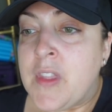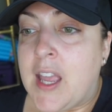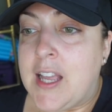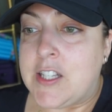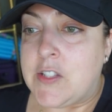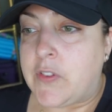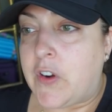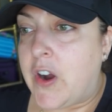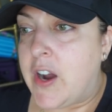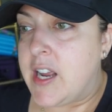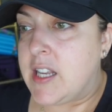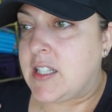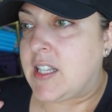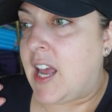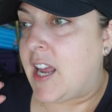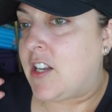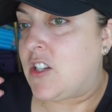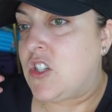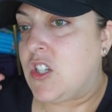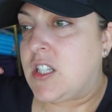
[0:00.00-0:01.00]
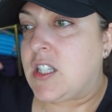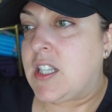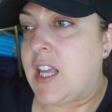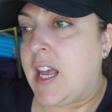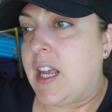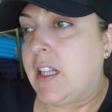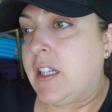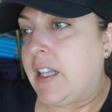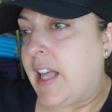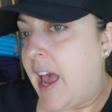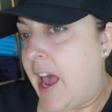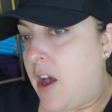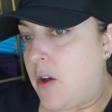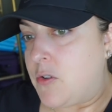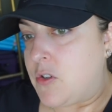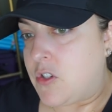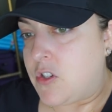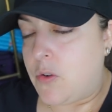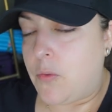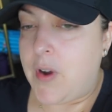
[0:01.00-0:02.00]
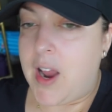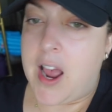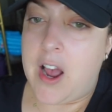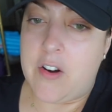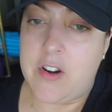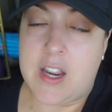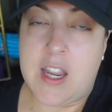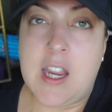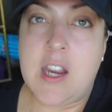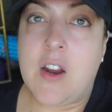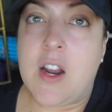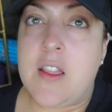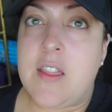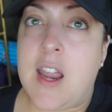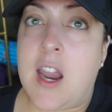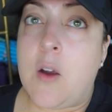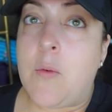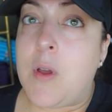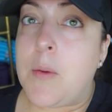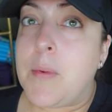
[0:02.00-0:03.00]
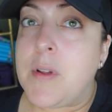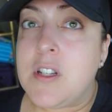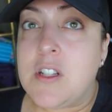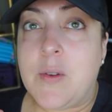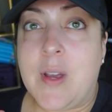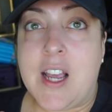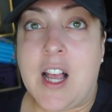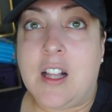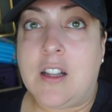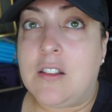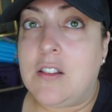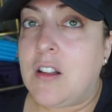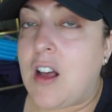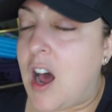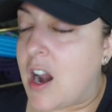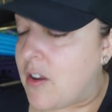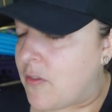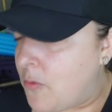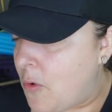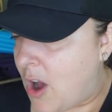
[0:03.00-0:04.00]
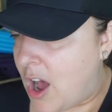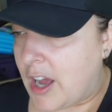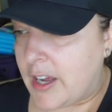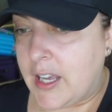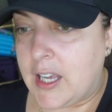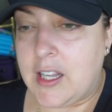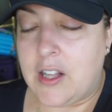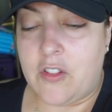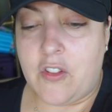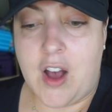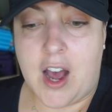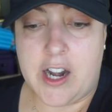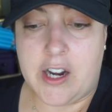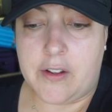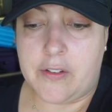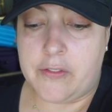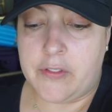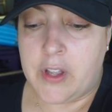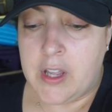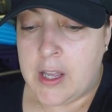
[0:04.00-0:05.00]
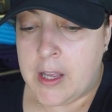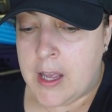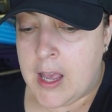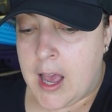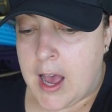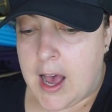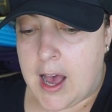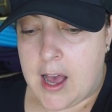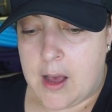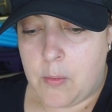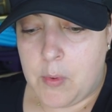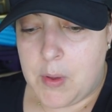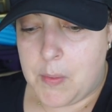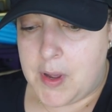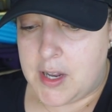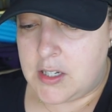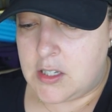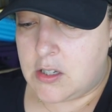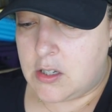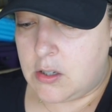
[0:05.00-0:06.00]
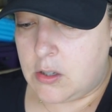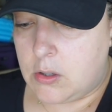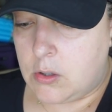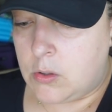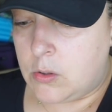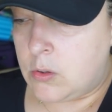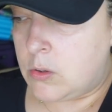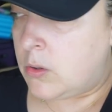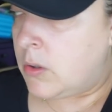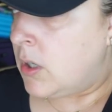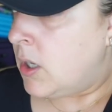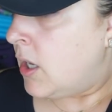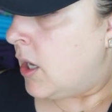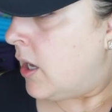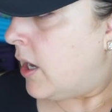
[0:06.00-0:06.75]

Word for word: as far as like just like lounge around here and there. We've been doing a lot of walking, a lot of, we went to